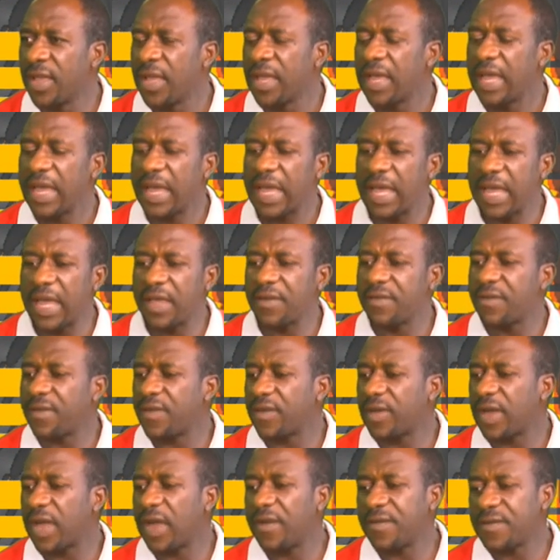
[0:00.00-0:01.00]
And
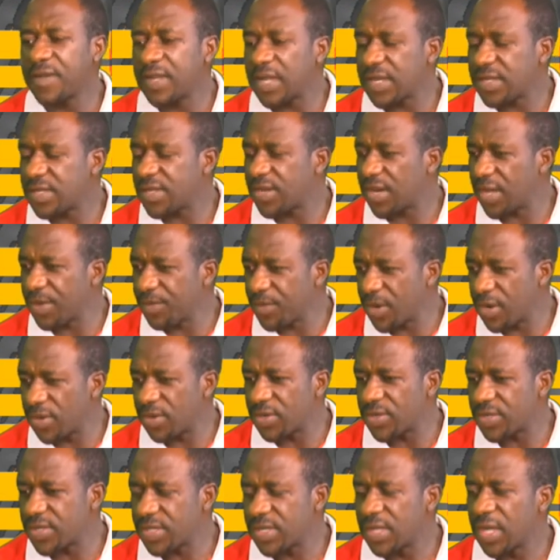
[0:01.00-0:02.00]
after 3
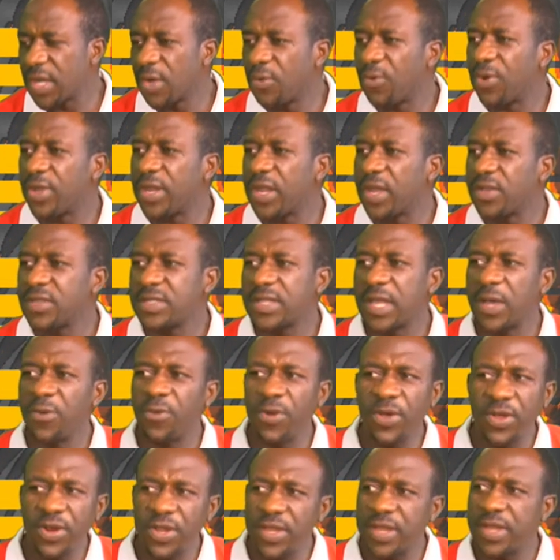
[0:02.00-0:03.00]
months, we now start
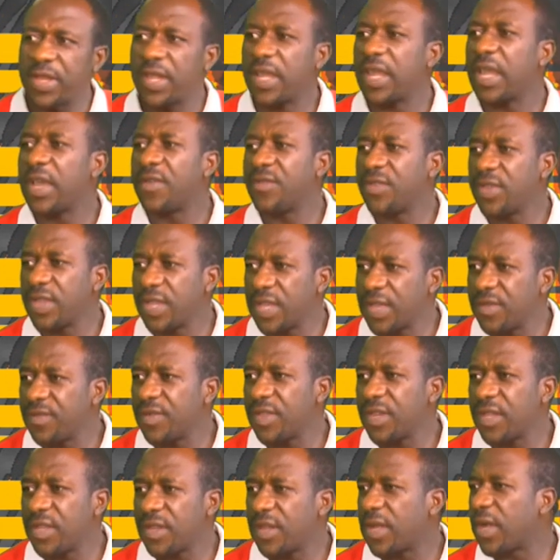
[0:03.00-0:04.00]
wearing every
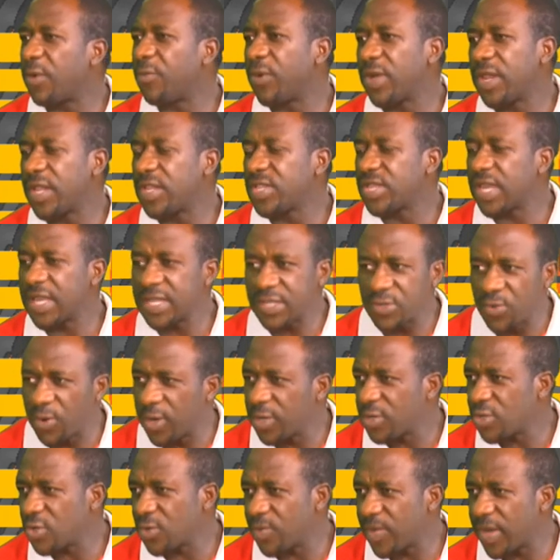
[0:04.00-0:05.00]
evening when the child is going
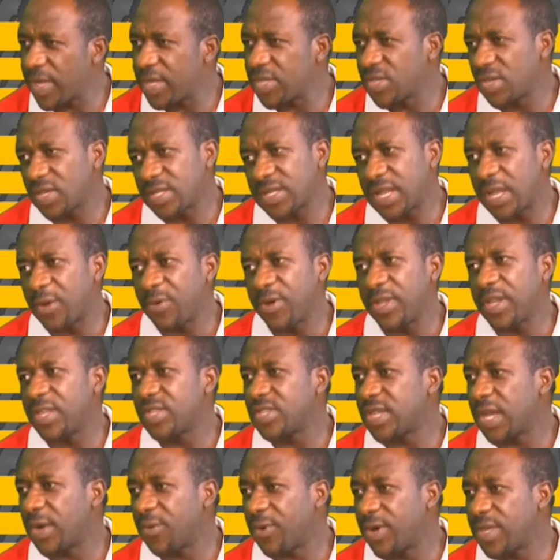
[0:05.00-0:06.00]
to bed, just like when the
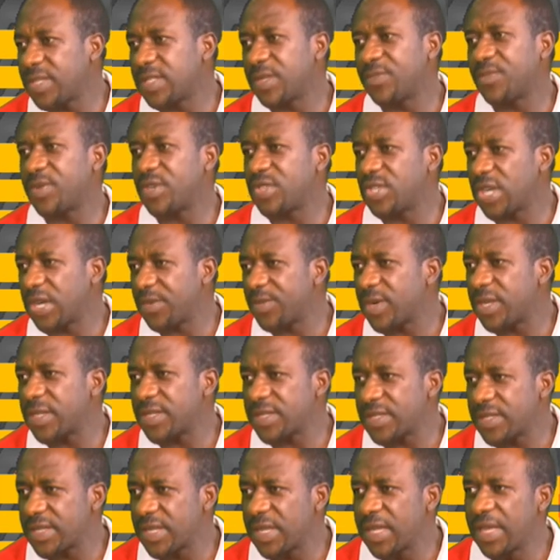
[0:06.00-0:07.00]
child wears the pajamas.
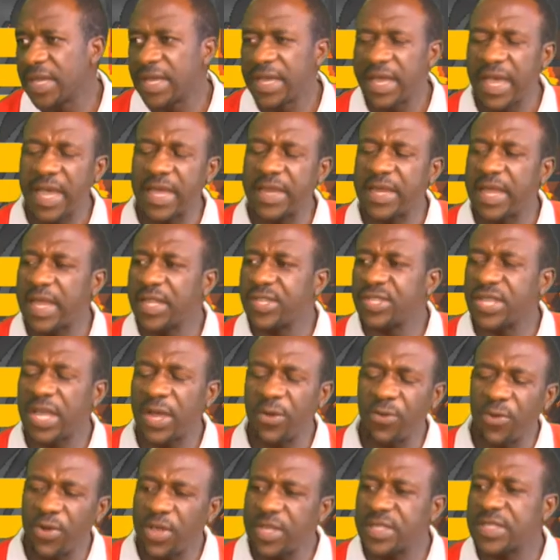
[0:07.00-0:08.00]
And that child
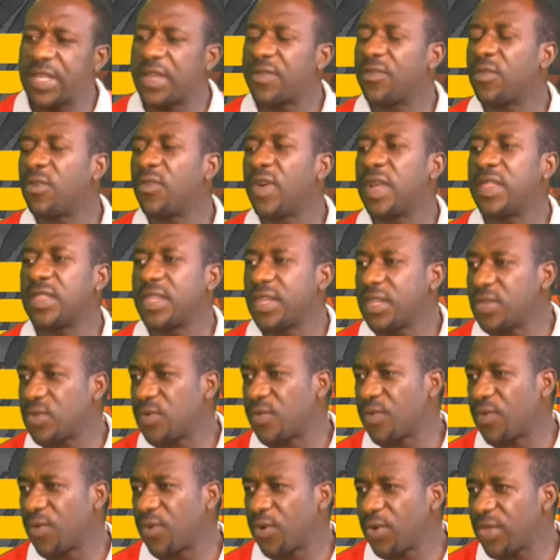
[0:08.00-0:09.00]
wears that for about 3 to
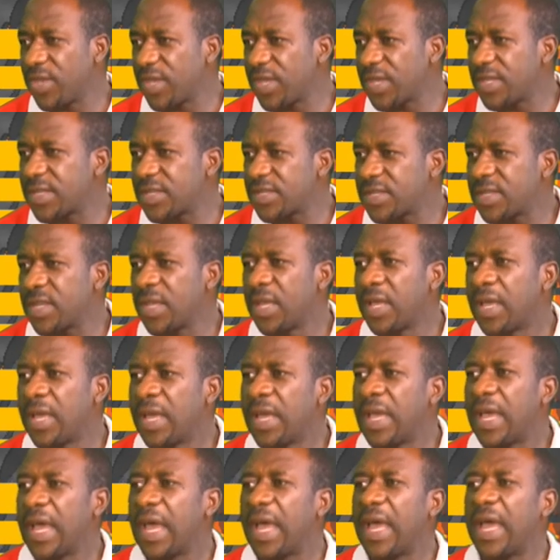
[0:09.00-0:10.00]
4 years.
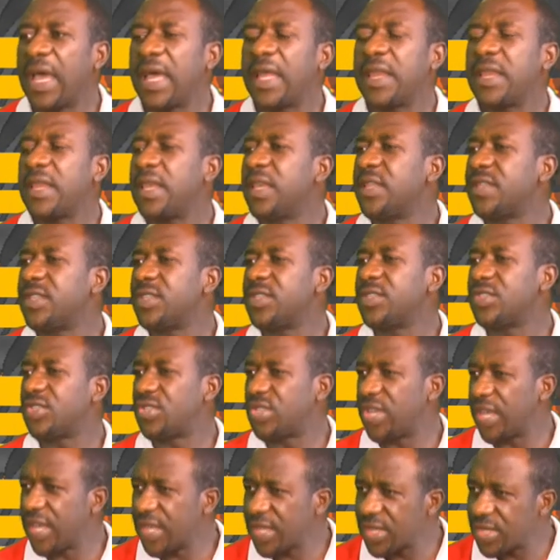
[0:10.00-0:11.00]
And it is
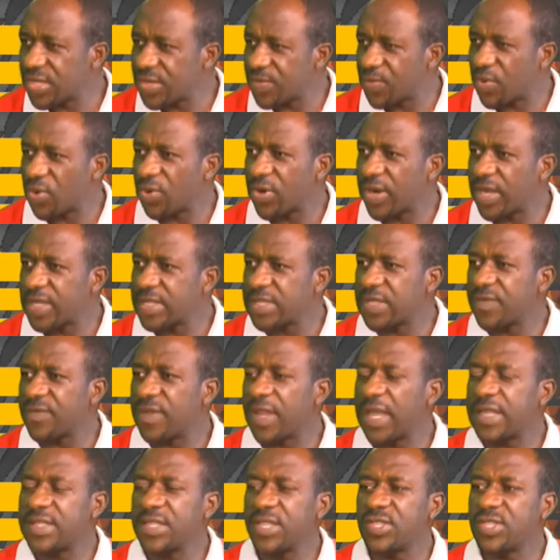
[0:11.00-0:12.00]
changed progressively.
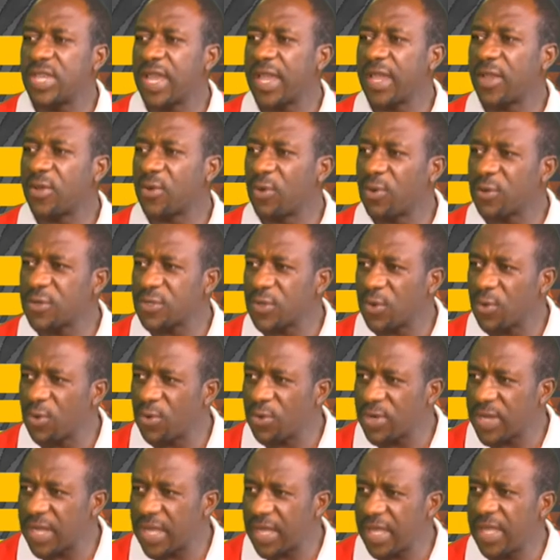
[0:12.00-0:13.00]
As the child grows
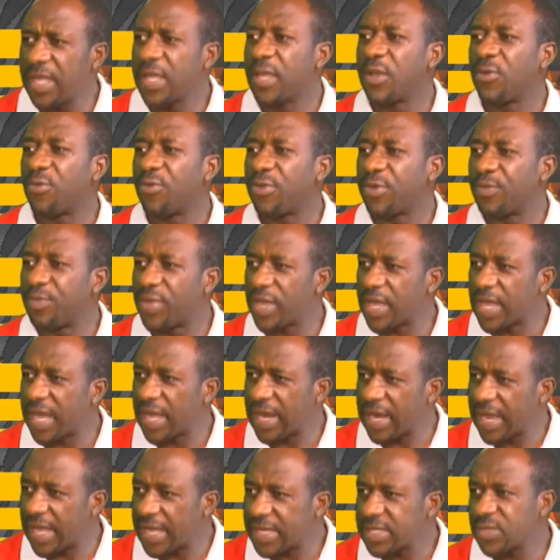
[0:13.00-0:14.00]
older, with bigger
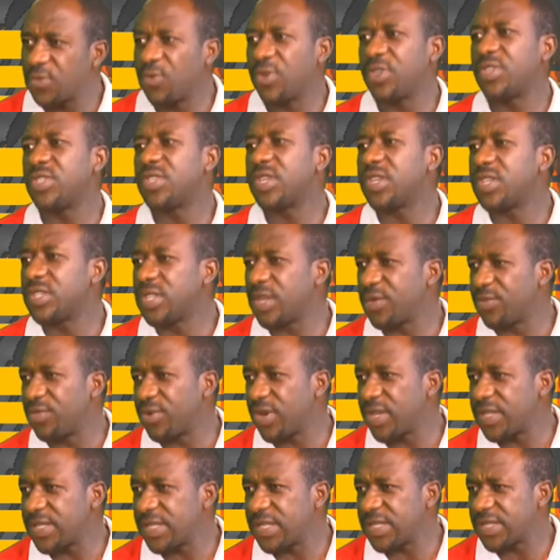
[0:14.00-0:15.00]
legs, we change the
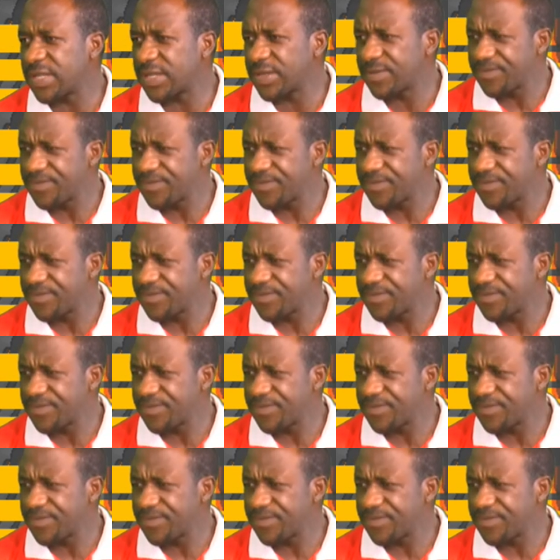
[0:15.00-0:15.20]
braces.